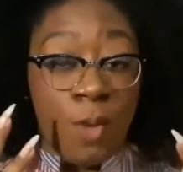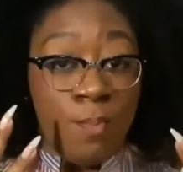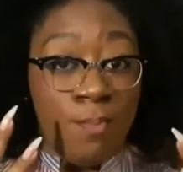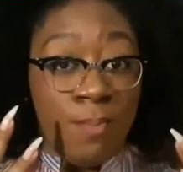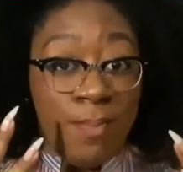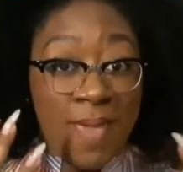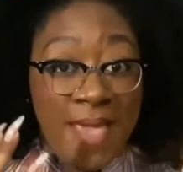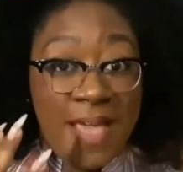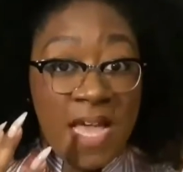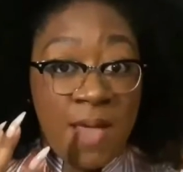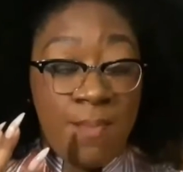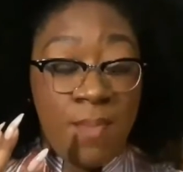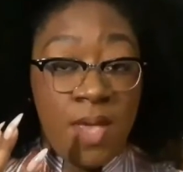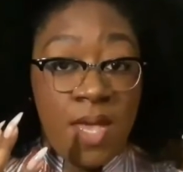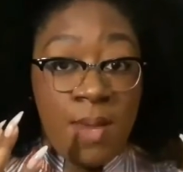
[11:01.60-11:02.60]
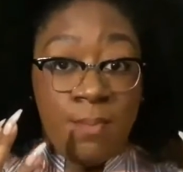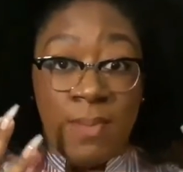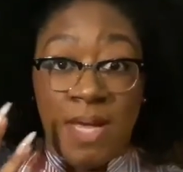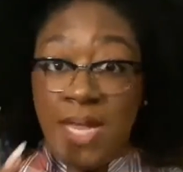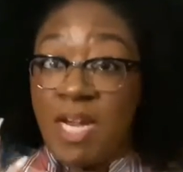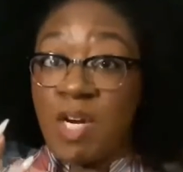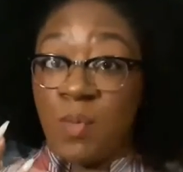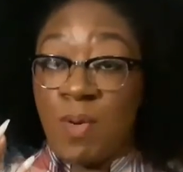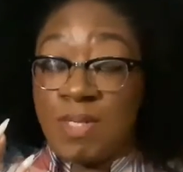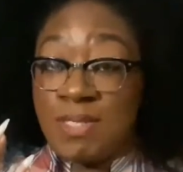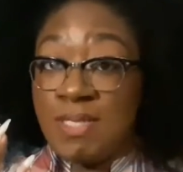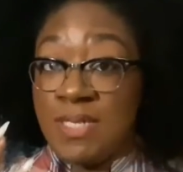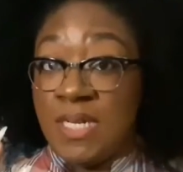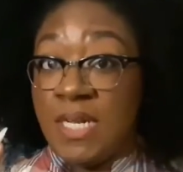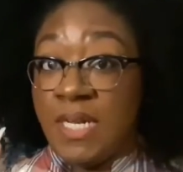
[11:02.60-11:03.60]
on makeup and my hair
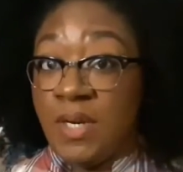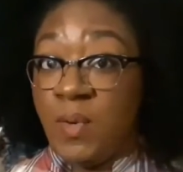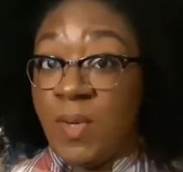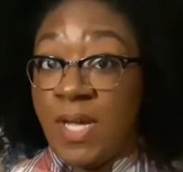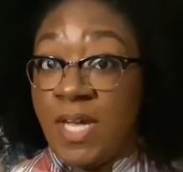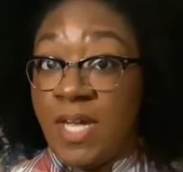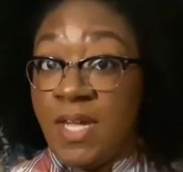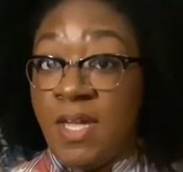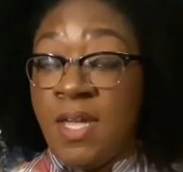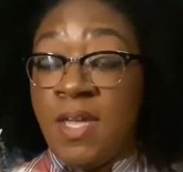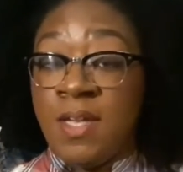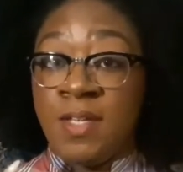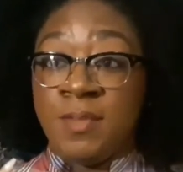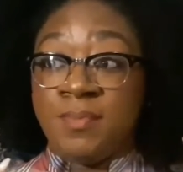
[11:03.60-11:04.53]
wasn't done, okay?